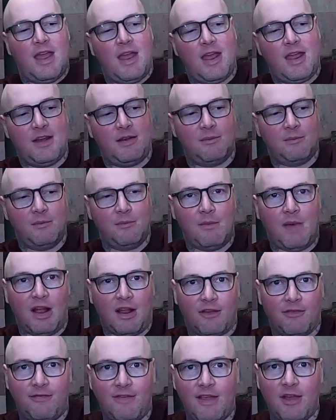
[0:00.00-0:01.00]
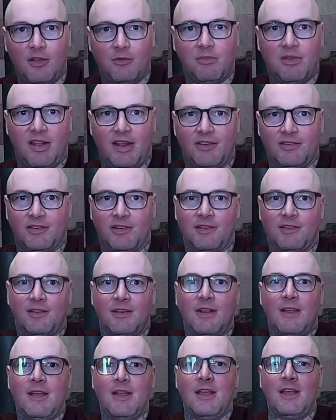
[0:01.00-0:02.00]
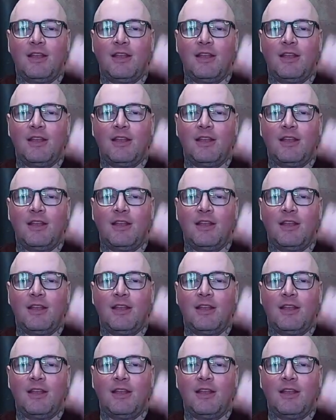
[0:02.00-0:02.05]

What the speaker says: and Muck Field Blazer.